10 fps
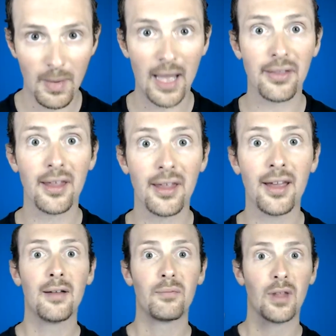It's math.
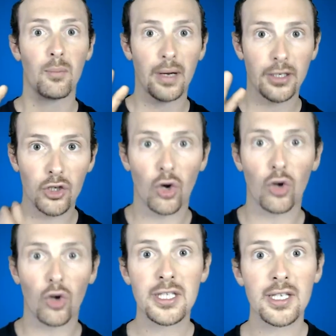But
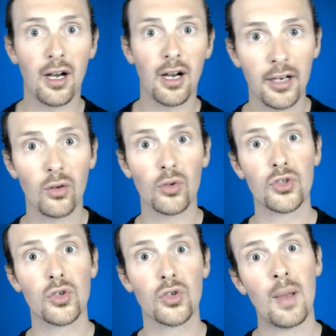don't discard
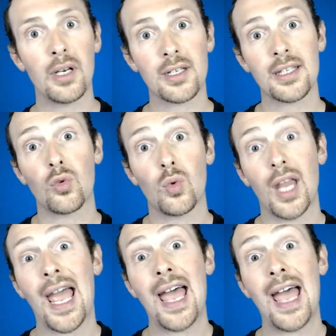also webinars that you
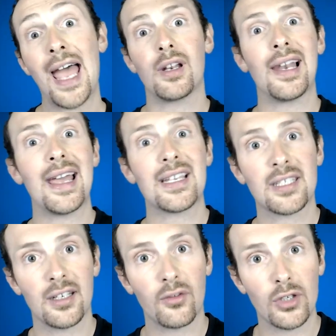will have
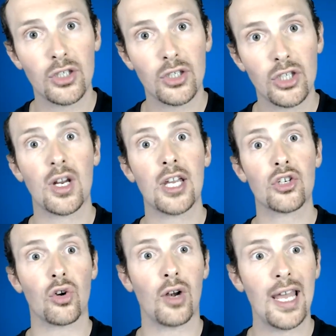less
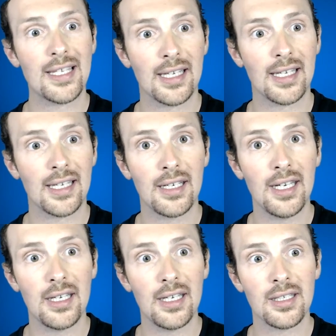registration or less
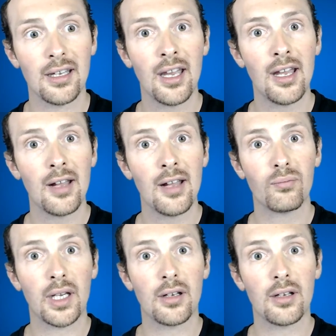attendees,
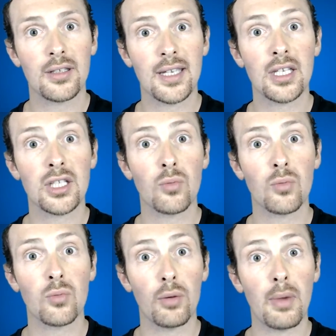because it's
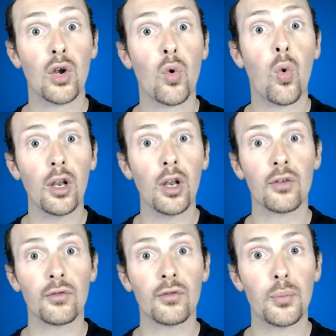more about the
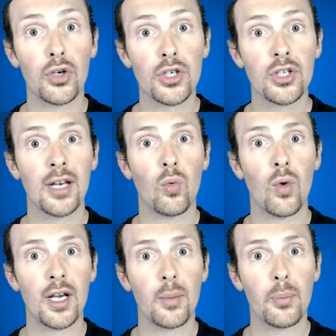quality of the person and
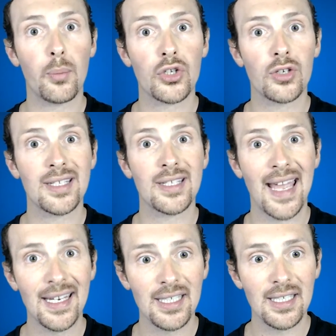where the person
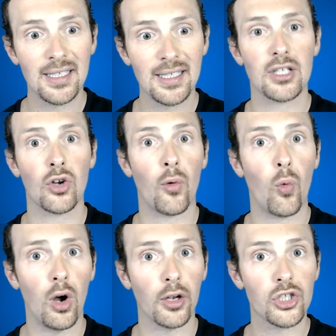is at that is going to
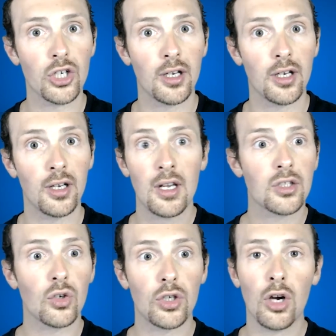watch.
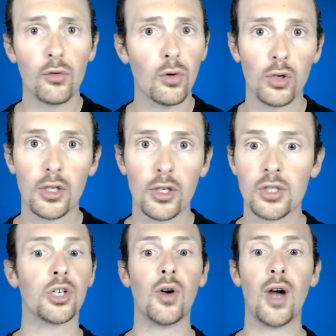So your role is
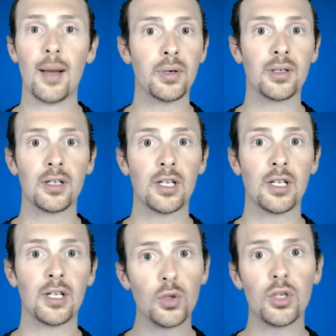to show up.
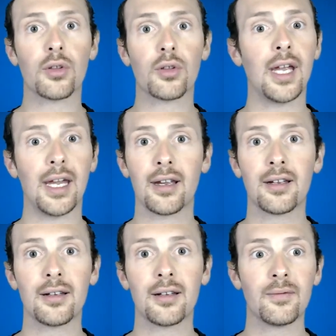You do your thing.